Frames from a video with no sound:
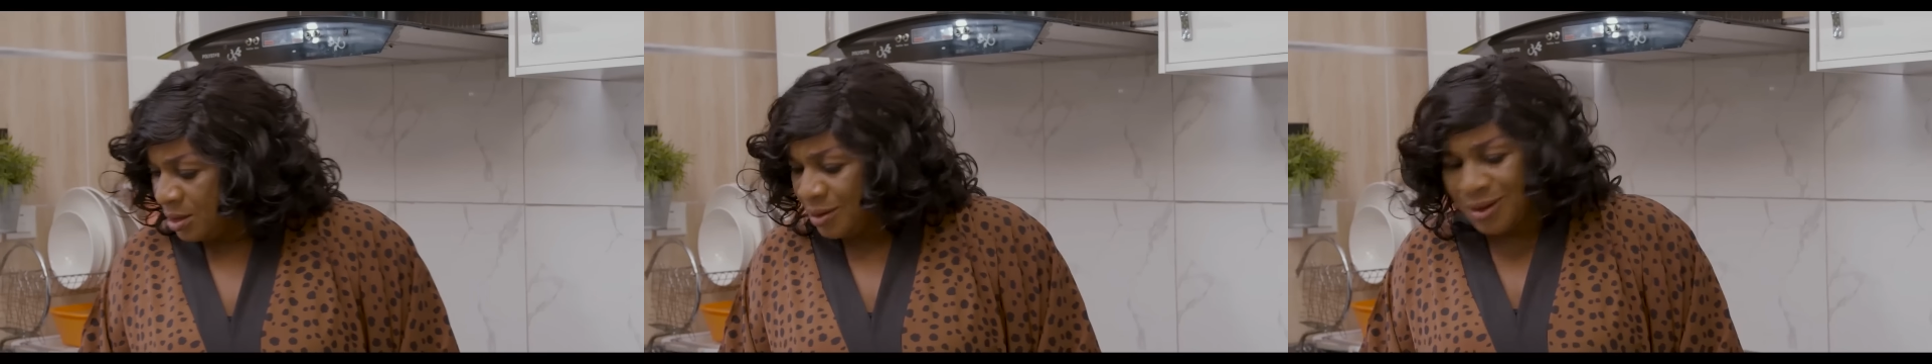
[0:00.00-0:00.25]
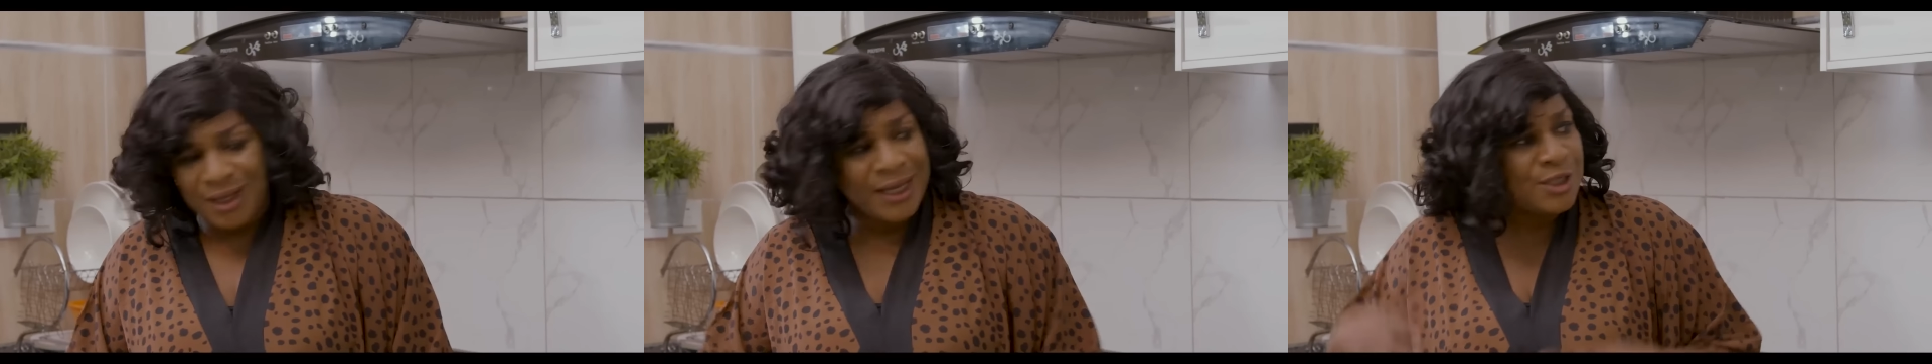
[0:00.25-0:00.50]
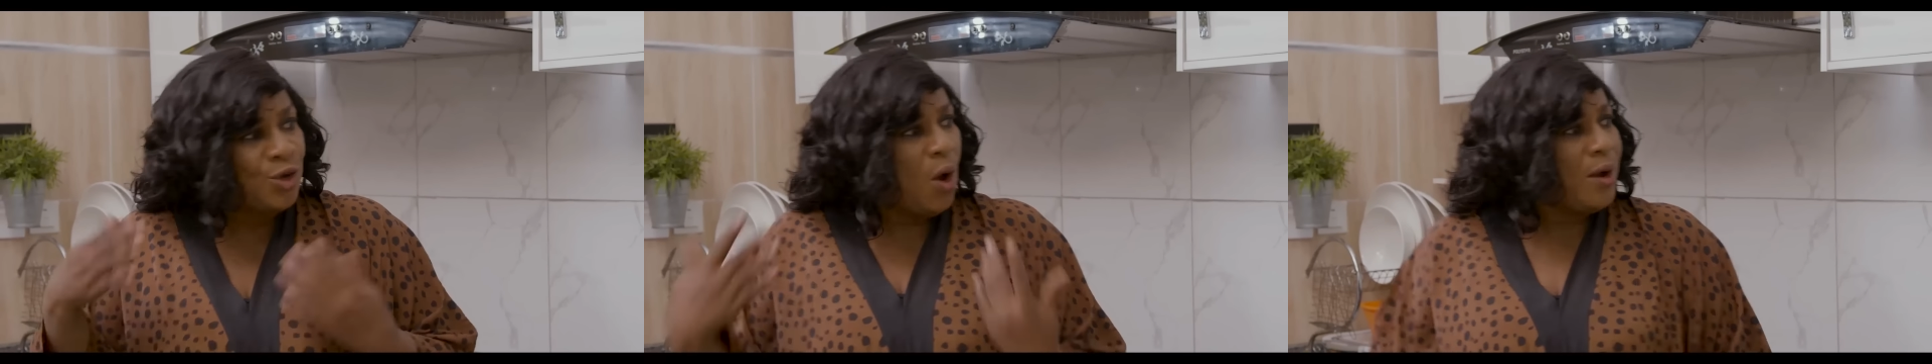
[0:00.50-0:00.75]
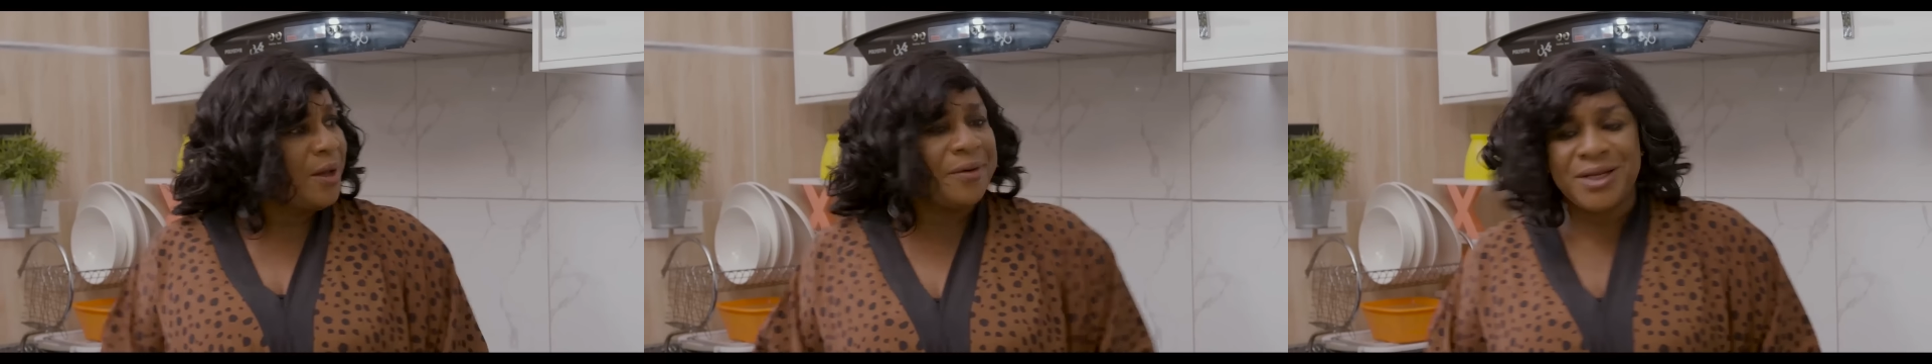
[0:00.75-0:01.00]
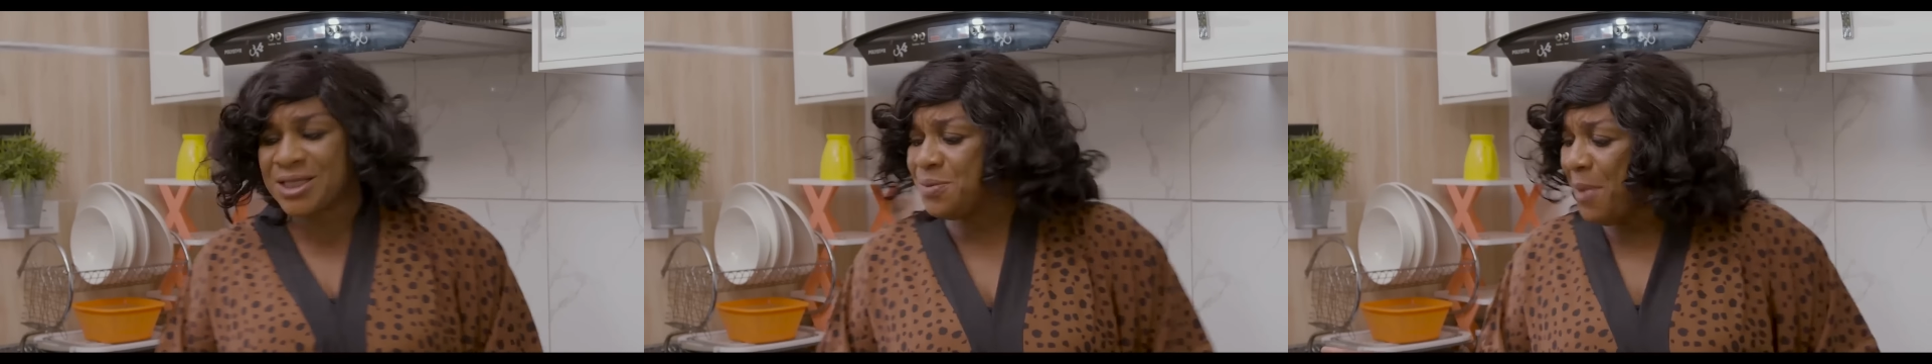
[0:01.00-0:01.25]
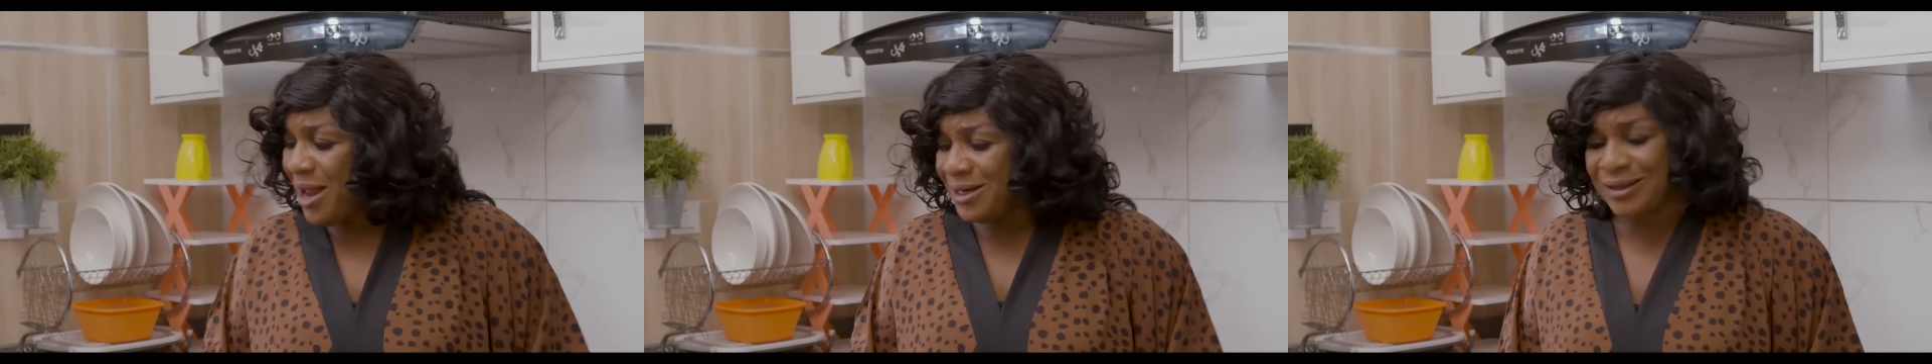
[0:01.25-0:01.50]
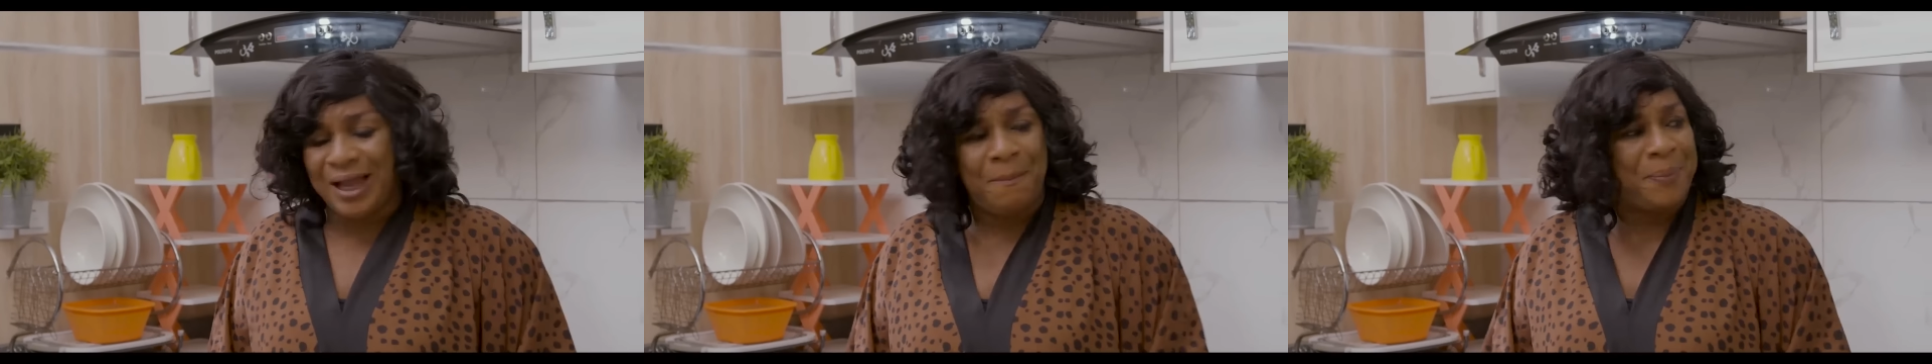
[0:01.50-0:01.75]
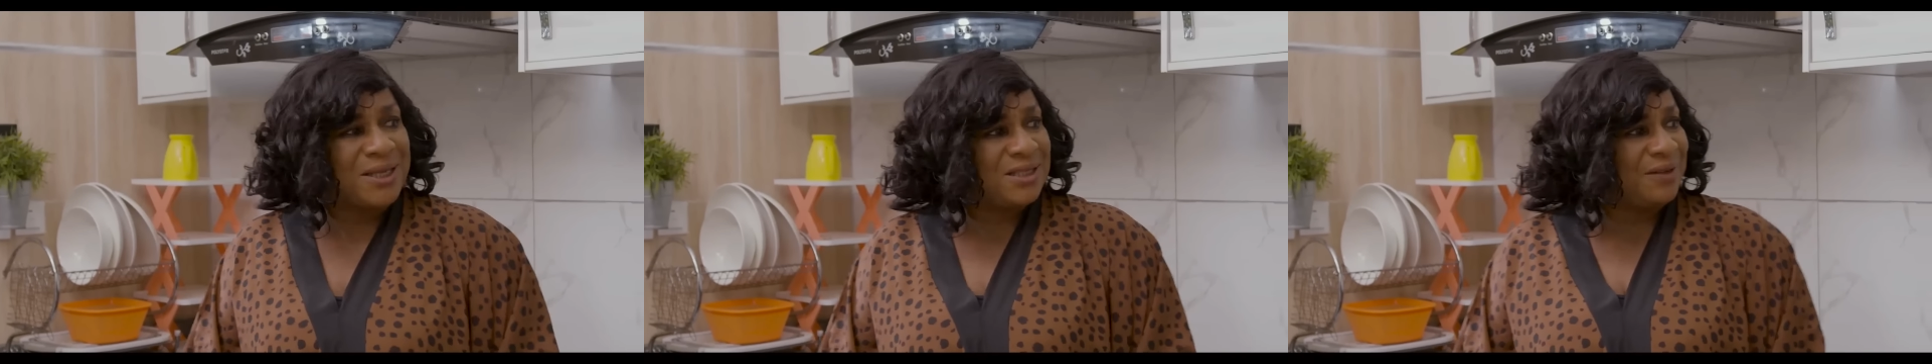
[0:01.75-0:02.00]
It's so ugly smell that
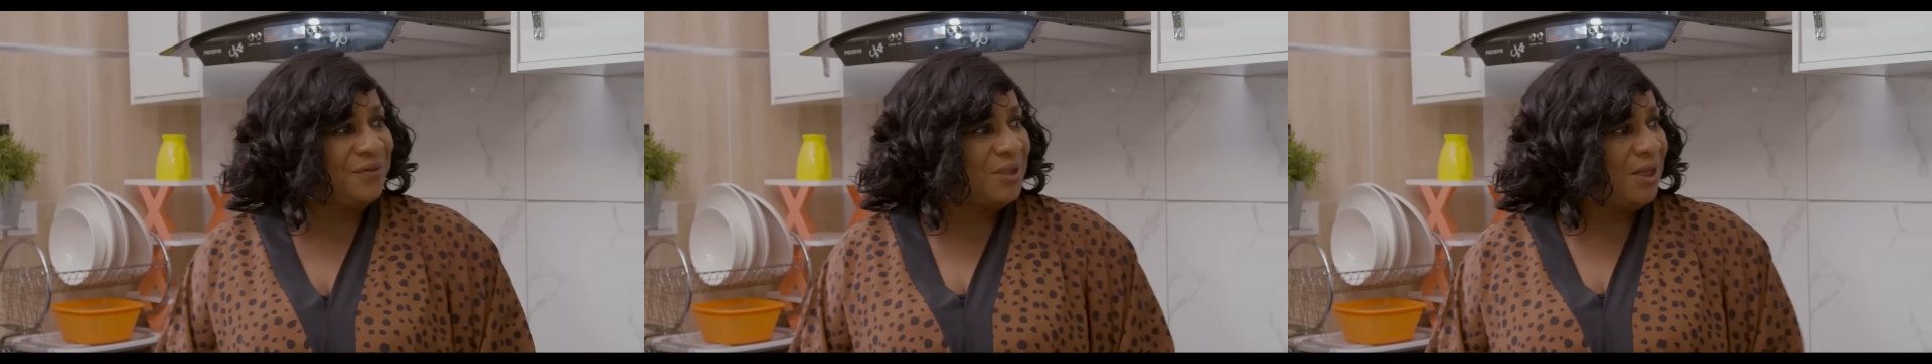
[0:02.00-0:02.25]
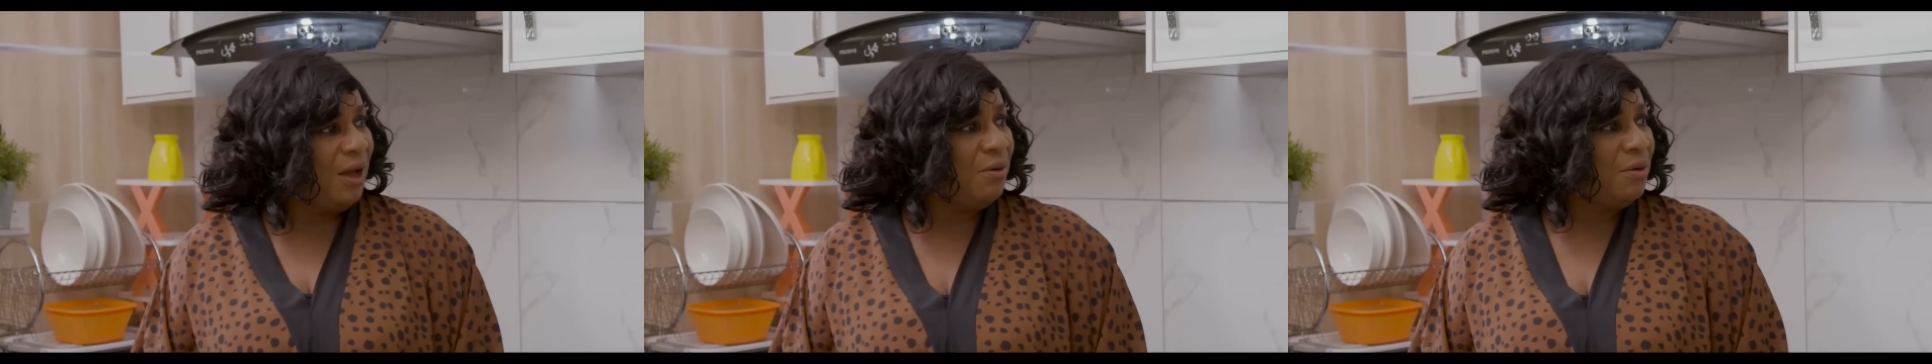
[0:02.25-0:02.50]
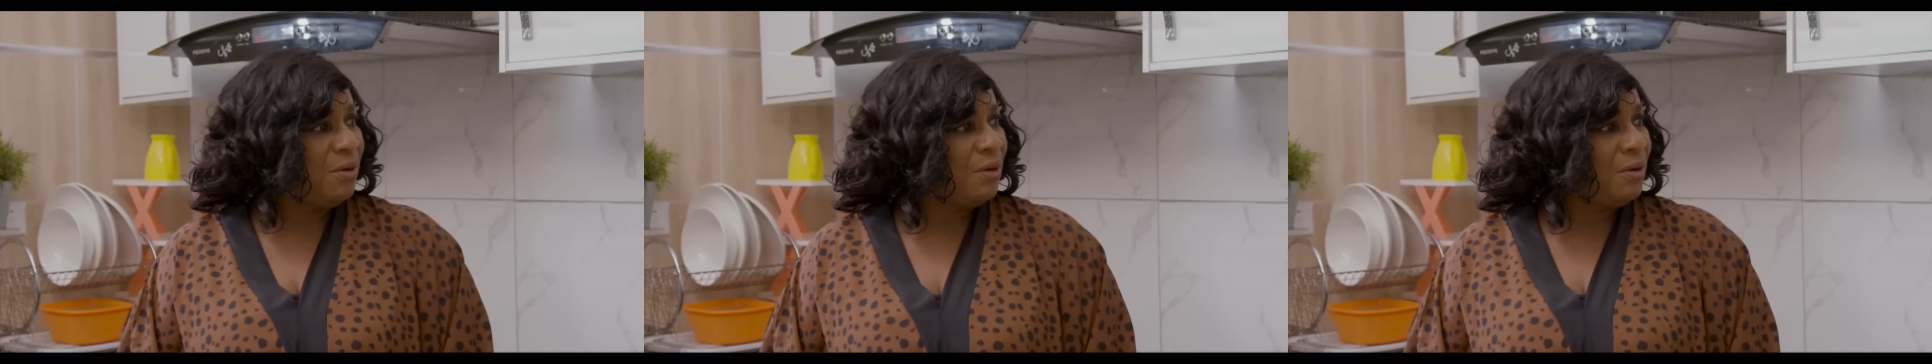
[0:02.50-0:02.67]
I'm perceiving now.